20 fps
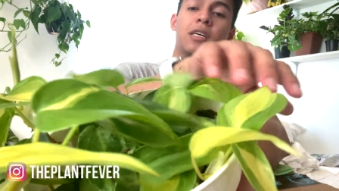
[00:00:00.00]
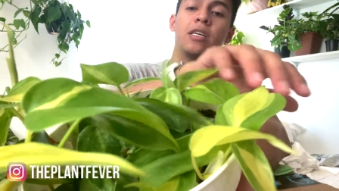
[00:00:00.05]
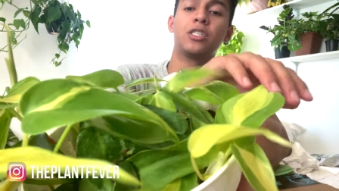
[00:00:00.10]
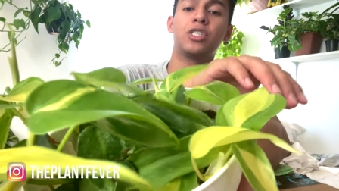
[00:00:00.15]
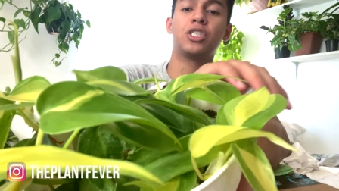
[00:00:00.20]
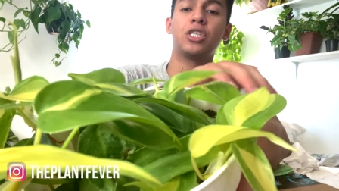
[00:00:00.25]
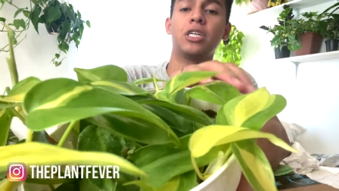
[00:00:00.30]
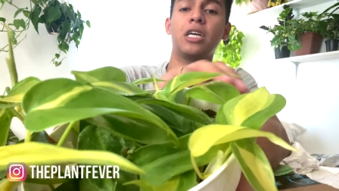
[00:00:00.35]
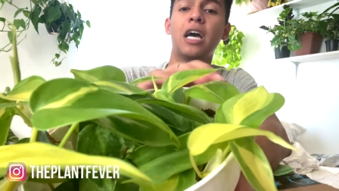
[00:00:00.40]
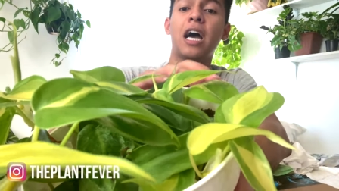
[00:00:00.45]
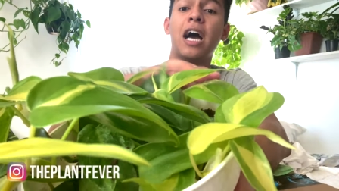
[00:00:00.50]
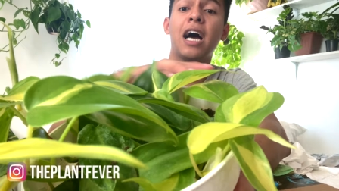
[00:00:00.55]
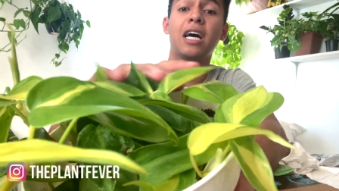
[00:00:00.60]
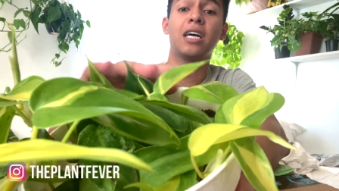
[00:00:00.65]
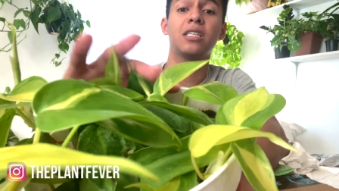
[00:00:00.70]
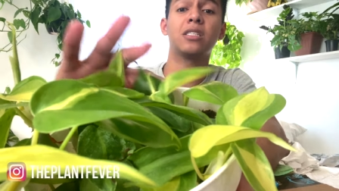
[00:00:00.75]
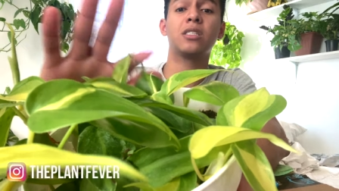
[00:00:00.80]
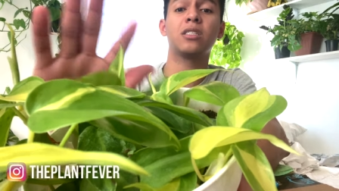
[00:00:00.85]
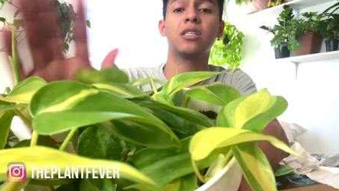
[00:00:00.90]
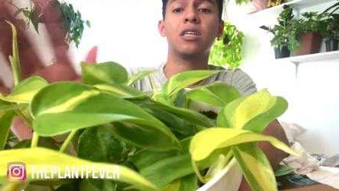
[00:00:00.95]
She
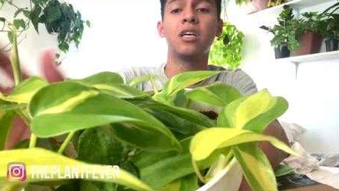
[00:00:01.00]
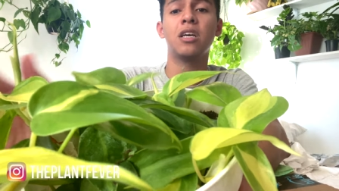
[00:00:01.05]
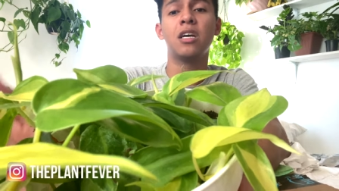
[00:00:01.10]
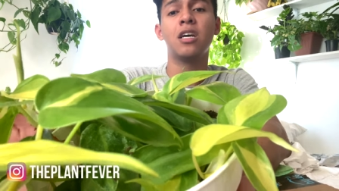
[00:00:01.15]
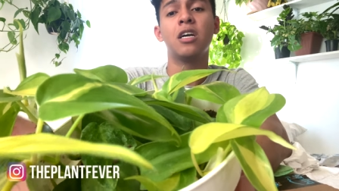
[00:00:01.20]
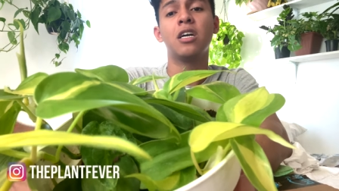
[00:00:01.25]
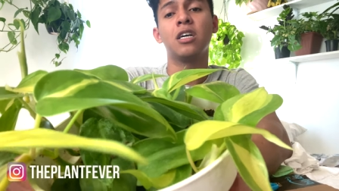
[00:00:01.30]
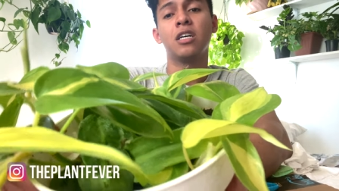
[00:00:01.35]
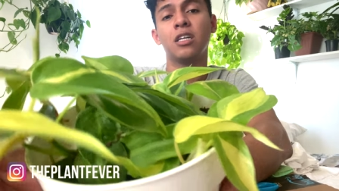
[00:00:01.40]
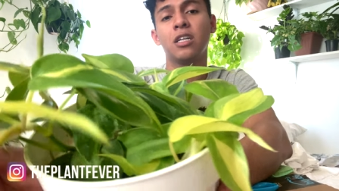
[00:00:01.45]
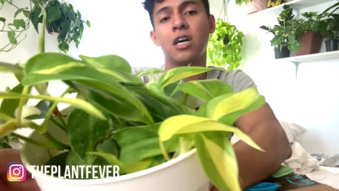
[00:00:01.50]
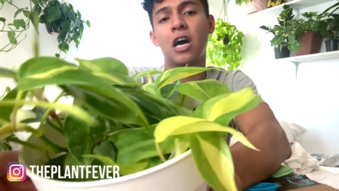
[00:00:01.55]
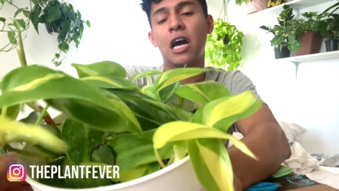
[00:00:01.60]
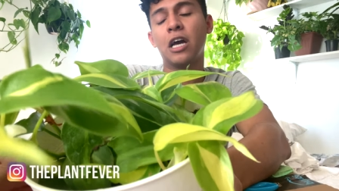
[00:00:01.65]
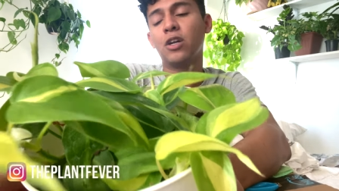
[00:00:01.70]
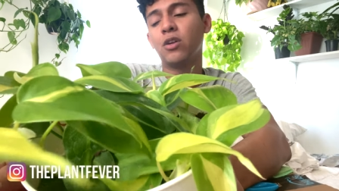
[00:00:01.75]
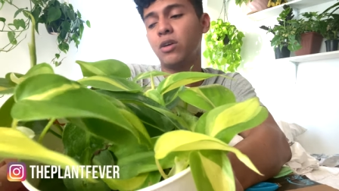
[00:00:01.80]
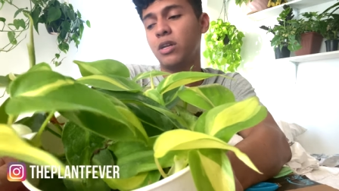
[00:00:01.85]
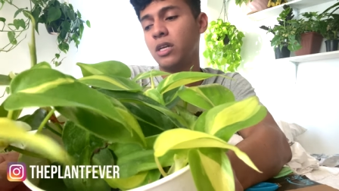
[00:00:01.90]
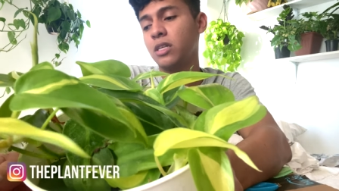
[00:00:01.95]
has I
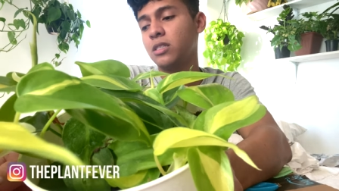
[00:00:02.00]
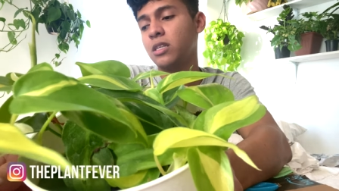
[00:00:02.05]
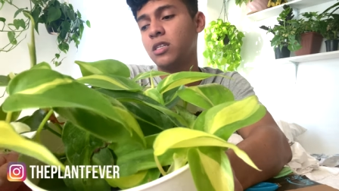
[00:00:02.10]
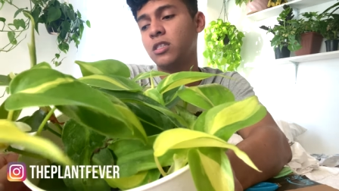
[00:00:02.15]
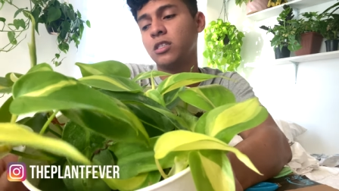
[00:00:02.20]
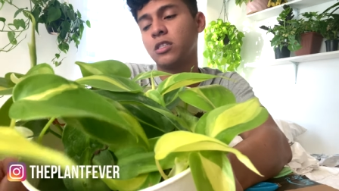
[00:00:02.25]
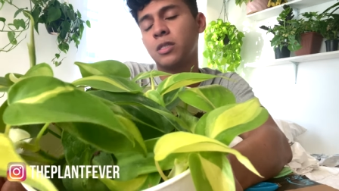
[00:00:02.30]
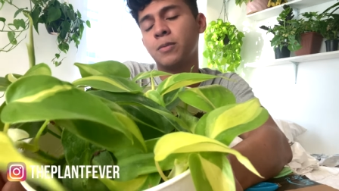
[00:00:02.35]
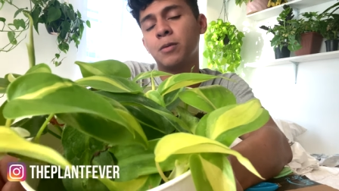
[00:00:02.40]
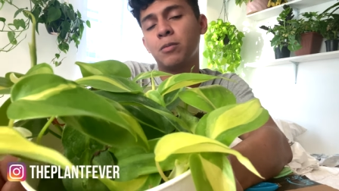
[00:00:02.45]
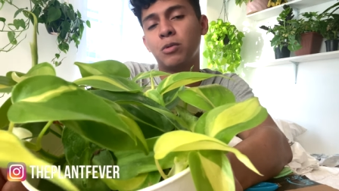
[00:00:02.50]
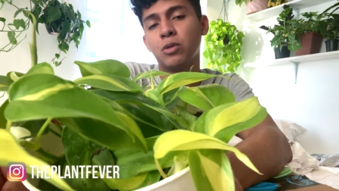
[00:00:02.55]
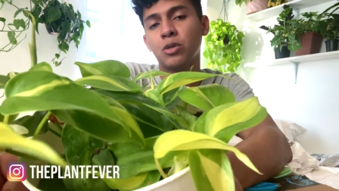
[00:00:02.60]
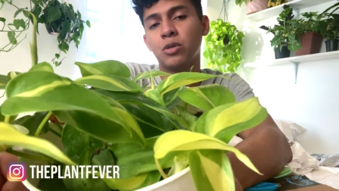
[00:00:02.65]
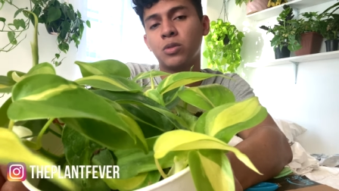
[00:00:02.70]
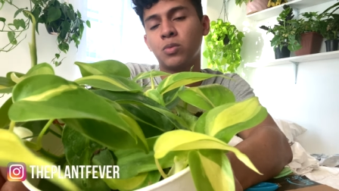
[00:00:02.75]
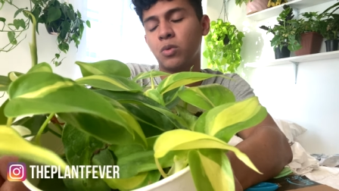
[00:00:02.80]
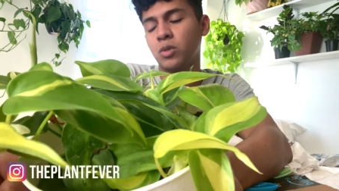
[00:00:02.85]
noticed that the Cebu Blues,